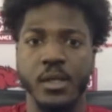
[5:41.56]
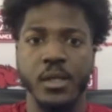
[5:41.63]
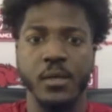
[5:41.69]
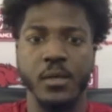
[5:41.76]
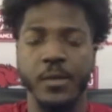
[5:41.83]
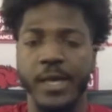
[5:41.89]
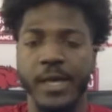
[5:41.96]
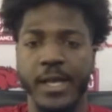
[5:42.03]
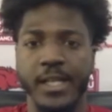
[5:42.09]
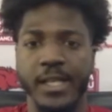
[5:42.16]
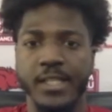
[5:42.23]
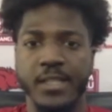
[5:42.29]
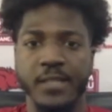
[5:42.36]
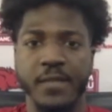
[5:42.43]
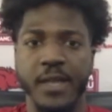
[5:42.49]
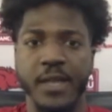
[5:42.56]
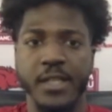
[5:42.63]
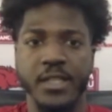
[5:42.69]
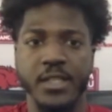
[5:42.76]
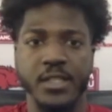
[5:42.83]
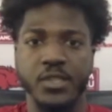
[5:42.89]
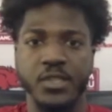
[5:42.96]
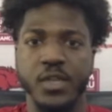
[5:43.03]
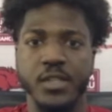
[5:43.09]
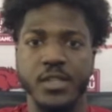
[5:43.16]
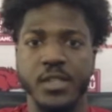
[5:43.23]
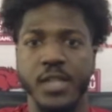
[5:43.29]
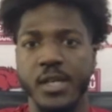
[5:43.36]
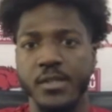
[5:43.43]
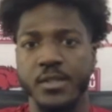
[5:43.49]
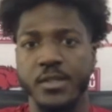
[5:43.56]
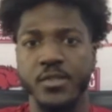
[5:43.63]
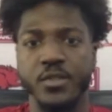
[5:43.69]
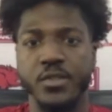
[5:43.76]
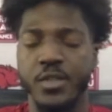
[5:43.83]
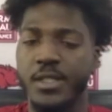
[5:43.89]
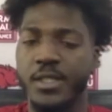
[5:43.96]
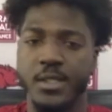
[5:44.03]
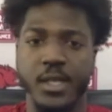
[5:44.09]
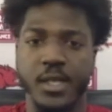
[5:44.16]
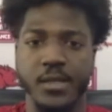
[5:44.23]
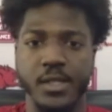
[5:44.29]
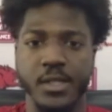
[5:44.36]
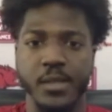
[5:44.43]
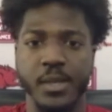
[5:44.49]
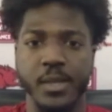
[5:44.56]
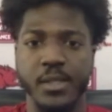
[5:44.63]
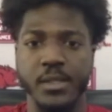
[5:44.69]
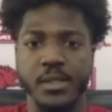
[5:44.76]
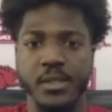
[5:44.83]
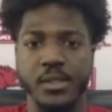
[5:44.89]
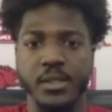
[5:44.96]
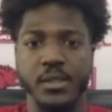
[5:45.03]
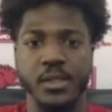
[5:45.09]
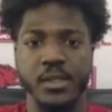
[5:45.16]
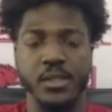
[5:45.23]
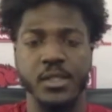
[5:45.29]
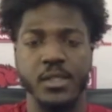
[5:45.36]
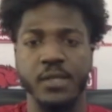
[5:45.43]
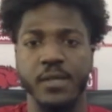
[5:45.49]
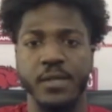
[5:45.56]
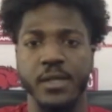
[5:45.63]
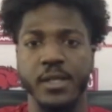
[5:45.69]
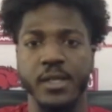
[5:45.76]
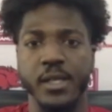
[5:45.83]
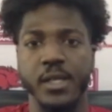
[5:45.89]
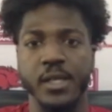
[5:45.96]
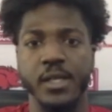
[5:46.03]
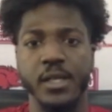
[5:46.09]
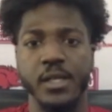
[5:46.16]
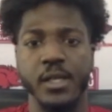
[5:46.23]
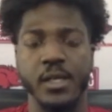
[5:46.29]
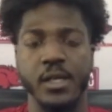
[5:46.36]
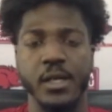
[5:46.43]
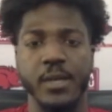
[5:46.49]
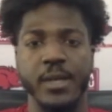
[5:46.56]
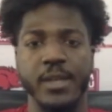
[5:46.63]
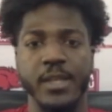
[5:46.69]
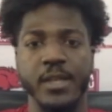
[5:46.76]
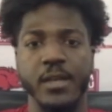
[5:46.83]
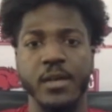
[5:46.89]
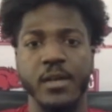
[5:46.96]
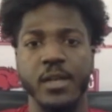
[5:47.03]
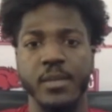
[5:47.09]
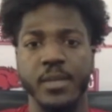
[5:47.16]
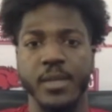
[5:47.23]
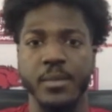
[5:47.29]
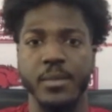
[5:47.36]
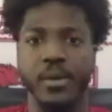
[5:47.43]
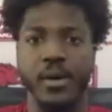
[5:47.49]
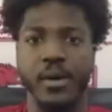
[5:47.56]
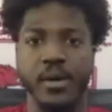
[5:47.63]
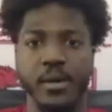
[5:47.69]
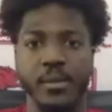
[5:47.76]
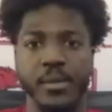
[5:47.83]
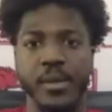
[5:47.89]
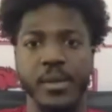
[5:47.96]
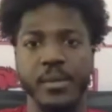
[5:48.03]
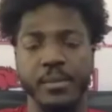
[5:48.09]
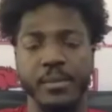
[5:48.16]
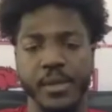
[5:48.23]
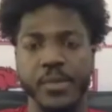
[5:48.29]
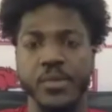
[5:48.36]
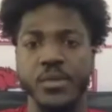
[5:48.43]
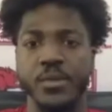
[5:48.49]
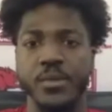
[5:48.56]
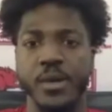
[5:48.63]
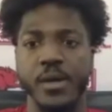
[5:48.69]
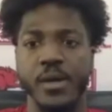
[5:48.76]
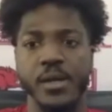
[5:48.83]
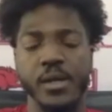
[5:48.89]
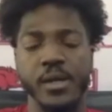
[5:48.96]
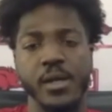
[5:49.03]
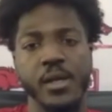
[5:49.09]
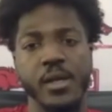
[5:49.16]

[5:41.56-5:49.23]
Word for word: we at a disadvantage, just trusting our just trusting our teammates and and stuff like that. Um, I think all that played a part, a big, huge part.